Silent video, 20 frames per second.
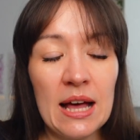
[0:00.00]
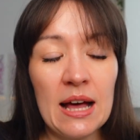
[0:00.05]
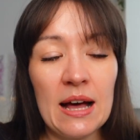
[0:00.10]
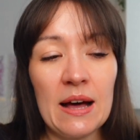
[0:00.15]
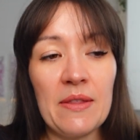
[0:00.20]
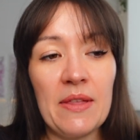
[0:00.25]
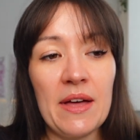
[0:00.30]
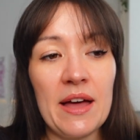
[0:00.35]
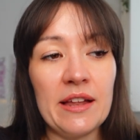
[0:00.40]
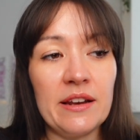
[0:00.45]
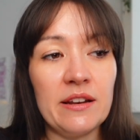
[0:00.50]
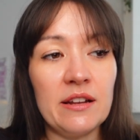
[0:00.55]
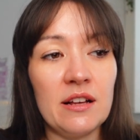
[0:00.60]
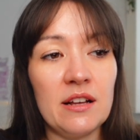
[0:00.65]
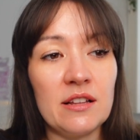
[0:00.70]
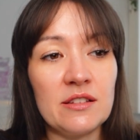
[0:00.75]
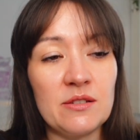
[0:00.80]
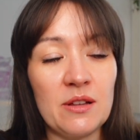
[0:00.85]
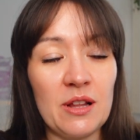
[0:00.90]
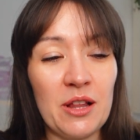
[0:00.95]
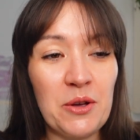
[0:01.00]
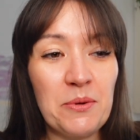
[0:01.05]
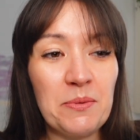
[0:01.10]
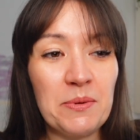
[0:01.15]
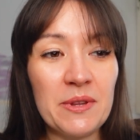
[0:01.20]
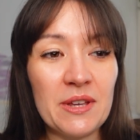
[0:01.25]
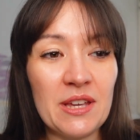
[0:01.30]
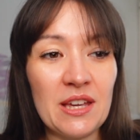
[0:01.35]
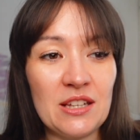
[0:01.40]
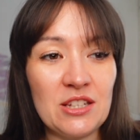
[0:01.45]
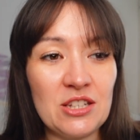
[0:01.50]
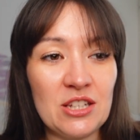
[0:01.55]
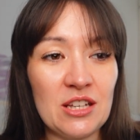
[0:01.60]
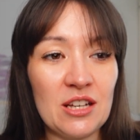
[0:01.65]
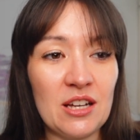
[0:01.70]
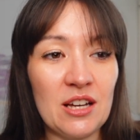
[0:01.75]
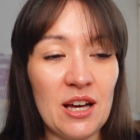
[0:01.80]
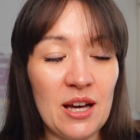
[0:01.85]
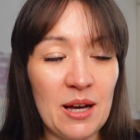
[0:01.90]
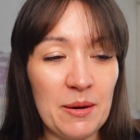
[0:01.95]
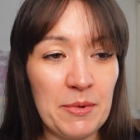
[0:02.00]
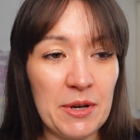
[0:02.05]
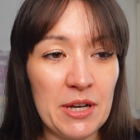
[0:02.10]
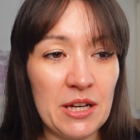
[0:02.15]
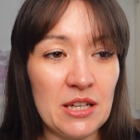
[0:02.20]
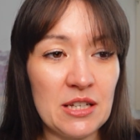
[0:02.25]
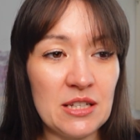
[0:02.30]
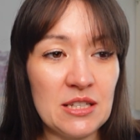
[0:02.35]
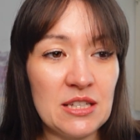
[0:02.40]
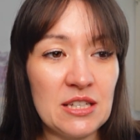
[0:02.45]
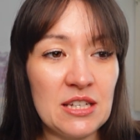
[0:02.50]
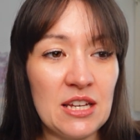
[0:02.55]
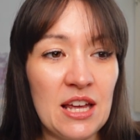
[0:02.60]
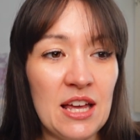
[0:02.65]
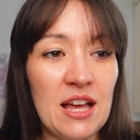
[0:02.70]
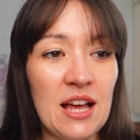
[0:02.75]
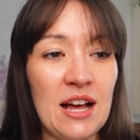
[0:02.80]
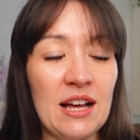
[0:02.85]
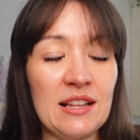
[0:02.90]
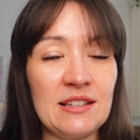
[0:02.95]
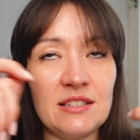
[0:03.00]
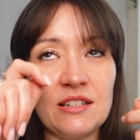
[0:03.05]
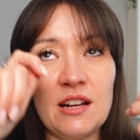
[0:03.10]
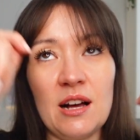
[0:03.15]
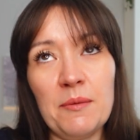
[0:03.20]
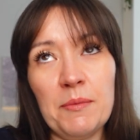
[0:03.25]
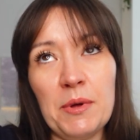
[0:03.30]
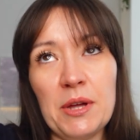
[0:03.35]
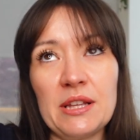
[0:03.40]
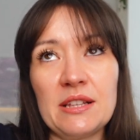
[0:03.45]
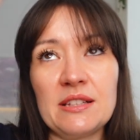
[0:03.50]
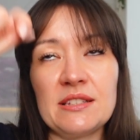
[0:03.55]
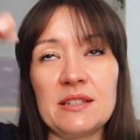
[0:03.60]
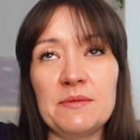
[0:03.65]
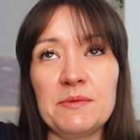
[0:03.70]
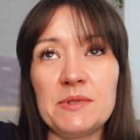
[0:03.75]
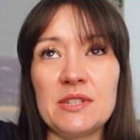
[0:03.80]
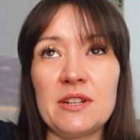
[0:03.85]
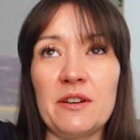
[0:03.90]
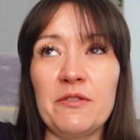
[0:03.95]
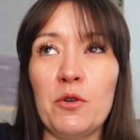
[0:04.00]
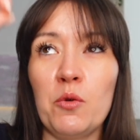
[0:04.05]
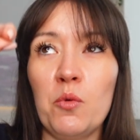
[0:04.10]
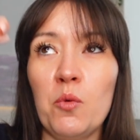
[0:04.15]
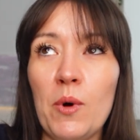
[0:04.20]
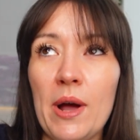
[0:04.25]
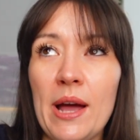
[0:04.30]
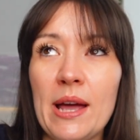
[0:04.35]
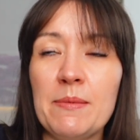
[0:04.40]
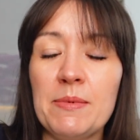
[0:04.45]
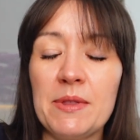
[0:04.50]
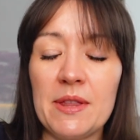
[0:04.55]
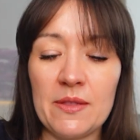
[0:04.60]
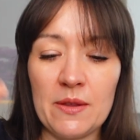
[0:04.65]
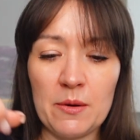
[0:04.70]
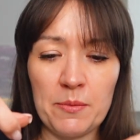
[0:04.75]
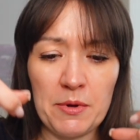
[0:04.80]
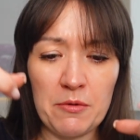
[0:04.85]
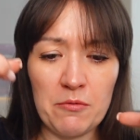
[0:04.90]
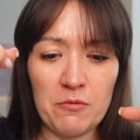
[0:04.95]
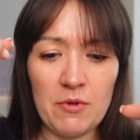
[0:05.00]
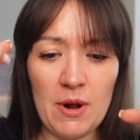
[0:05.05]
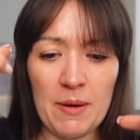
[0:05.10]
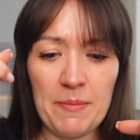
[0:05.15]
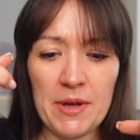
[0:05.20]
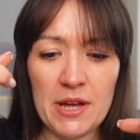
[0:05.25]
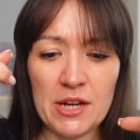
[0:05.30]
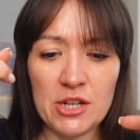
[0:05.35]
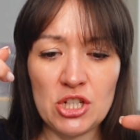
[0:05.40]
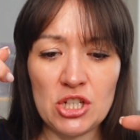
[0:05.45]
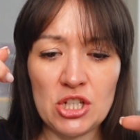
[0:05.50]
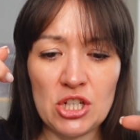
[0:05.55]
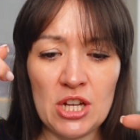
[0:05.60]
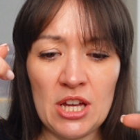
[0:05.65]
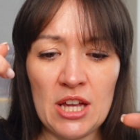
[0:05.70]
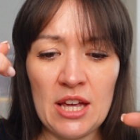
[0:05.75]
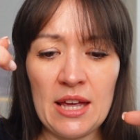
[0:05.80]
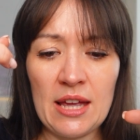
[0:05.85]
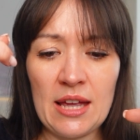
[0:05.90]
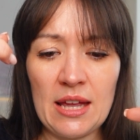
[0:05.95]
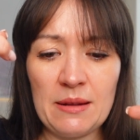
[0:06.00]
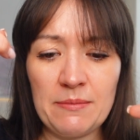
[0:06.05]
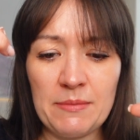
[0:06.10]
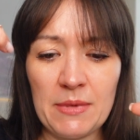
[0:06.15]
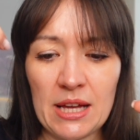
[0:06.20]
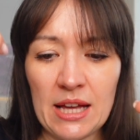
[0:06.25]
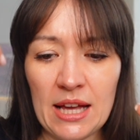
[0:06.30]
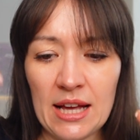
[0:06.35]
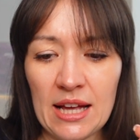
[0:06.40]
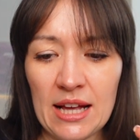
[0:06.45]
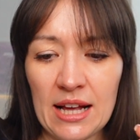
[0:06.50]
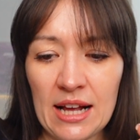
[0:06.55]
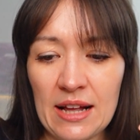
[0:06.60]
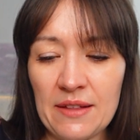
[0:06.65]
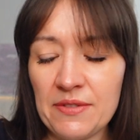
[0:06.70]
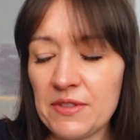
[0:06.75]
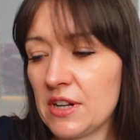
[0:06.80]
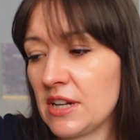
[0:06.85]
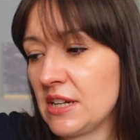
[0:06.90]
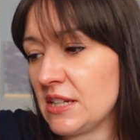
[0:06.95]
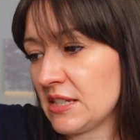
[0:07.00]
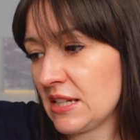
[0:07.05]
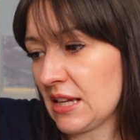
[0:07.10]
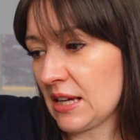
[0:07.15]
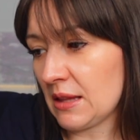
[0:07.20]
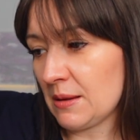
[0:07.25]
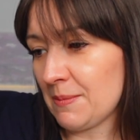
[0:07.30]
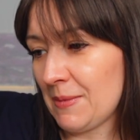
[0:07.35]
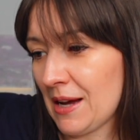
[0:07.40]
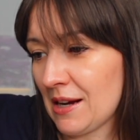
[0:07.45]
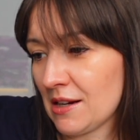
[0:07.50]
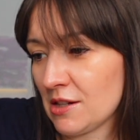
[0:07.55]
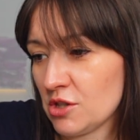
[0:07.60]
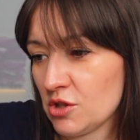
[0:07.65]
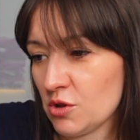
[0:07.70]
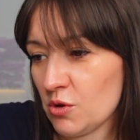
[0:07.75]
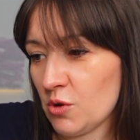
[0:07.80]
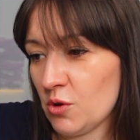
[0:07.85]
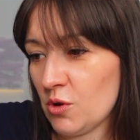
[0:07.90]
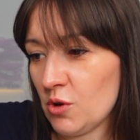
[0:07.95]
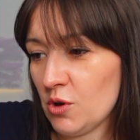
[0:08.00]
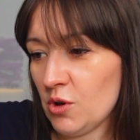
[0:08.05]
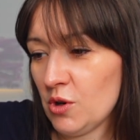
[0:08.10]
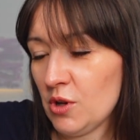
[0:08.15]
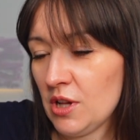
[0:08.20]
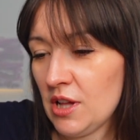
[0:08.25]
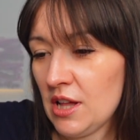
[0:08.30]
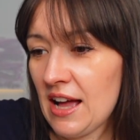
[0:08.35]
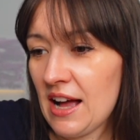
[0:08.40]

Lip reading: And then, so I'll open the kitchen cupboard and start putting some stuff away, but then there'll be rubbish in my hand that I need to take out the back door.